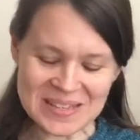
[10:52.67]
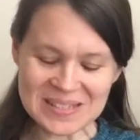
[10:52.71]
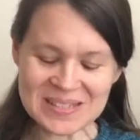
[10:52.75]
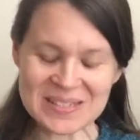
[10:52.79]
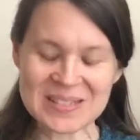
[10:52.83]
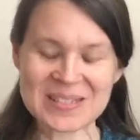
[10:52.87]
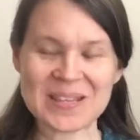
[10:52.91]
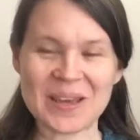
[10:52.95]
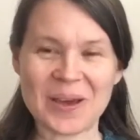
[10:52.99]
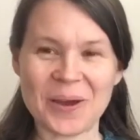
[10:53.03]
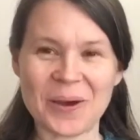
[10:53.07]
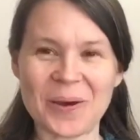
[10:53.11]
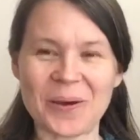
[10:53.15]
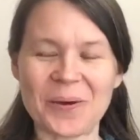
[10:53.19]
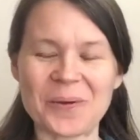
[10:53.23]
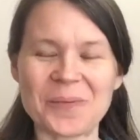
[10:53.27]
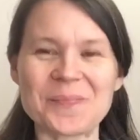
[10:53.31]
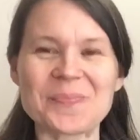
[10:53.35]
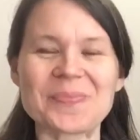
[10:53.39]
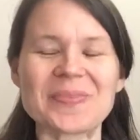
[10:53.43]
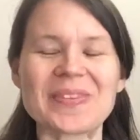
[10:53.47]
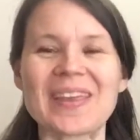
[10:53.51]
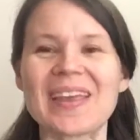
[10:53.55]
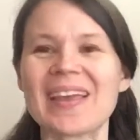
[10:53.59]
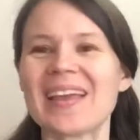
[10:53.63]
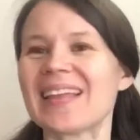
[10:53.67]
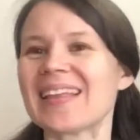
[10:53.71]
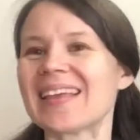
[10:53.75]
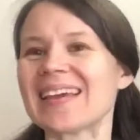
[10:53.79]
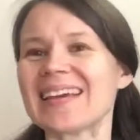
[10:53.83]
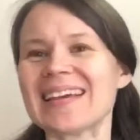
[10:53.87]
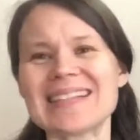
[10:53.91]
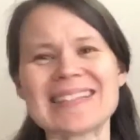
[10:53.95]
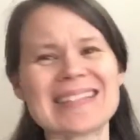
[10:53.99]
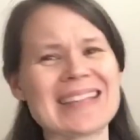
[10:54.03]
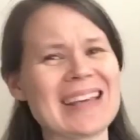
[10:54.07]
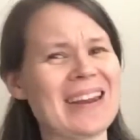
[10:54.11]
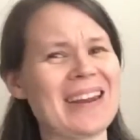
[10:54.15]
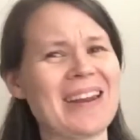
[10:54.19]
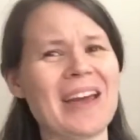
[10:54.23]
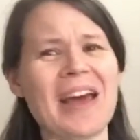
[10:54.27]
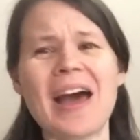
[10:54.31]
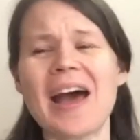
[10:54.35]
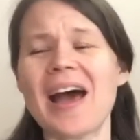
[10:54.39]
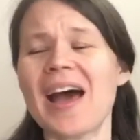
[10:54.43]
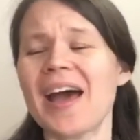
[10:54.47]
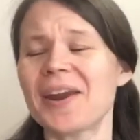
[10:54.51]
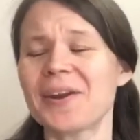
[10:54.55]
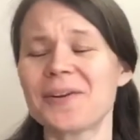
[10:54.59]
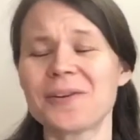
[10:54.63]
So like I said,
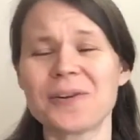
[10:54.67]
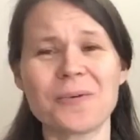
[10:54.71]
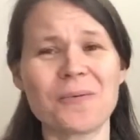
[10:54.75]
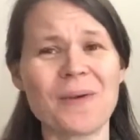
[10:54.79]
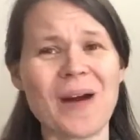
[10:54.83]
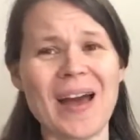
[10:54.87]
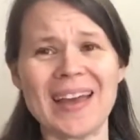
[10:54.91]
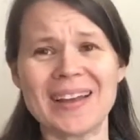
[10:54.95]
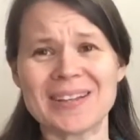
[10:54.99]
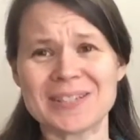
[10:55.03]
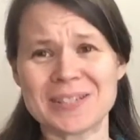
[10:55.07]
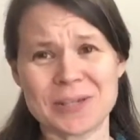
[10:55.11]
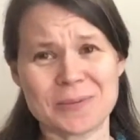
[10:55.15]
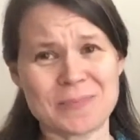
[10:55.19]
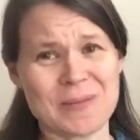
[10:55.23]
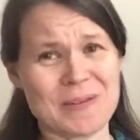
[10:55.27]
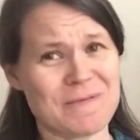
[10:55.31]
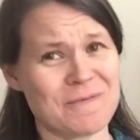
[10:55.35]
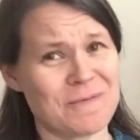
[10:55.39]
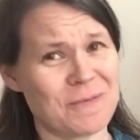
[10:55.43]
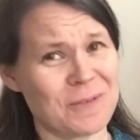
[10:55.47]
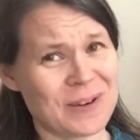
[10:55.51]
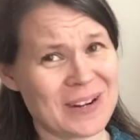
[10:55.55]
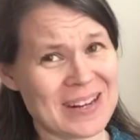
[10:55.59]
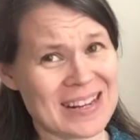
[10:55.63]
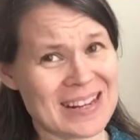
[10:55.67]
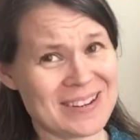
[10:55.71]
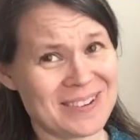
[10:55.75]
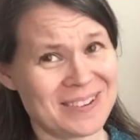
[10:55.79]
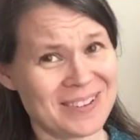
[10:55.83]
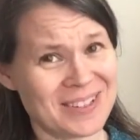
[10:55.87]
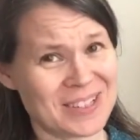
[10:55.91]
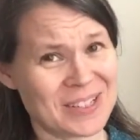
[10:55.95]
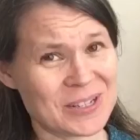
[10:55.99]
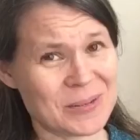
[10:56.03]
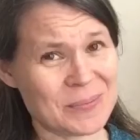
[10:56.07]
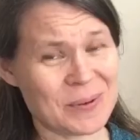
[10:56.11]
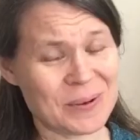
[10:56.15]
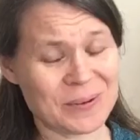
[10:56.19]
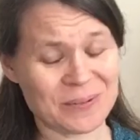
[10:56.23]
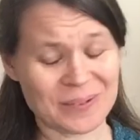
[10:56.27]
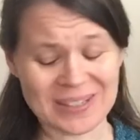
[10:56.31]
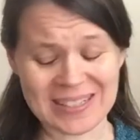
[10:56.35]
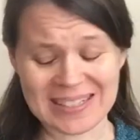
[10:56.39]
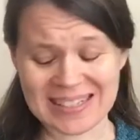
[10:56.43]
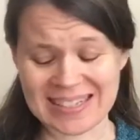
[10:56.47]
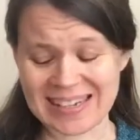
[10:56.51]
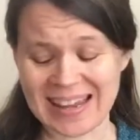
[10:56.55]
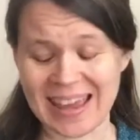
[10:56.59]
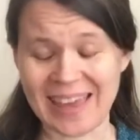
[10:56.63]
I don't know why it took me 40 years to put
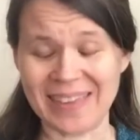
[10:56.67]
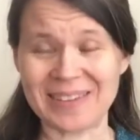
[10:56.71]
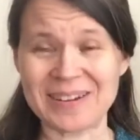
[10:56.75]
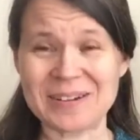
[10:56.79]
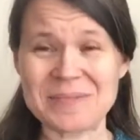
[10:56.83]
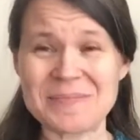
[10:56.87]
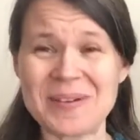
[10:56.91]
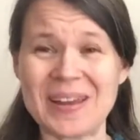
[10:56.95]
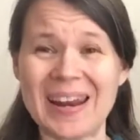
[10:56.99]
one together,